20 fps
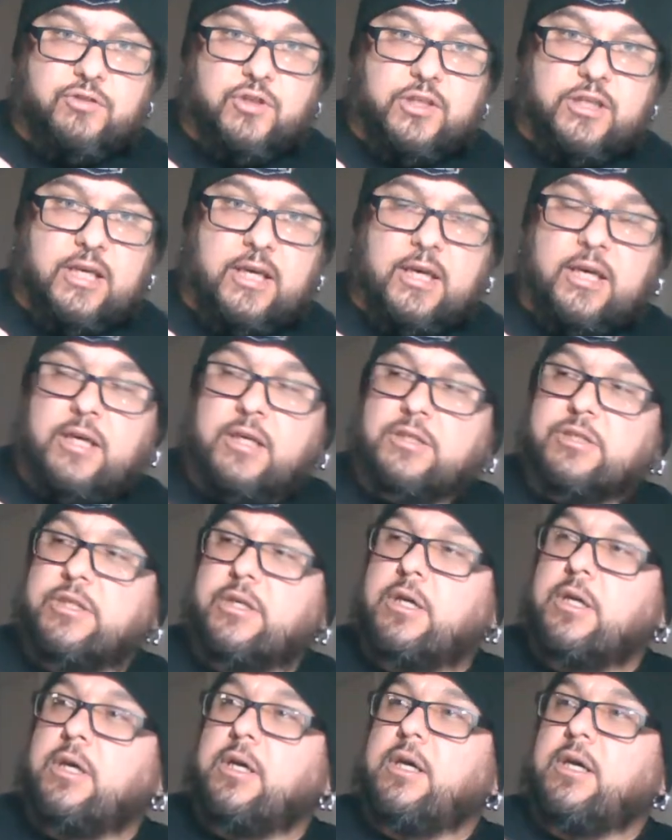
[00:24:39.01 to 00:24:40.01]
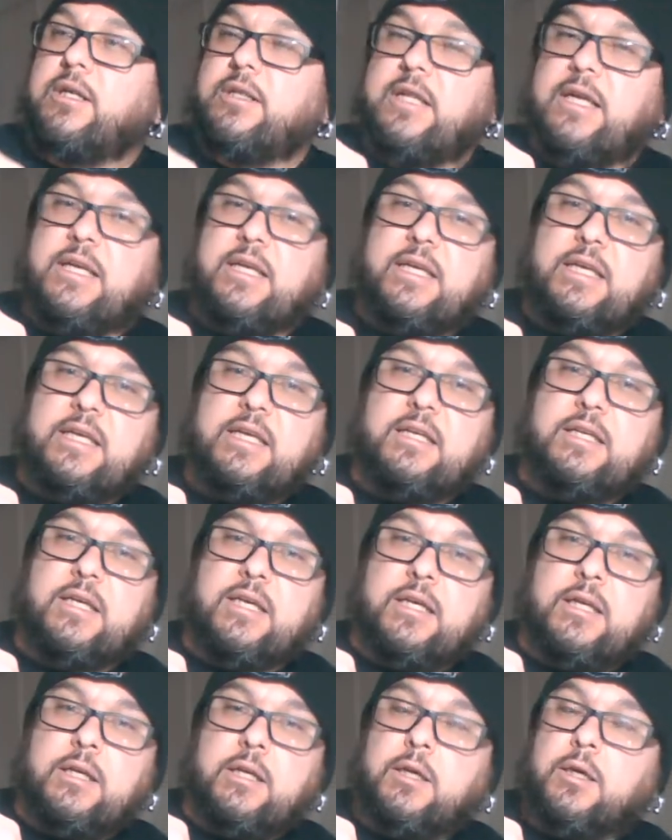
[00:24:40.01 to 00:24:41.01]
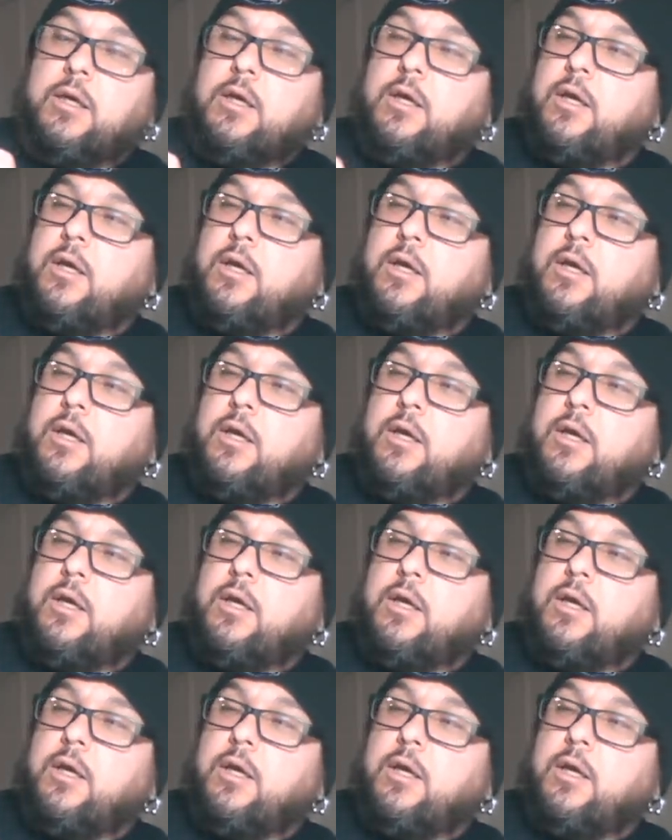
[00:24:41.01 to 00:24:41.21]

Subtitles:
fully inked, that he did.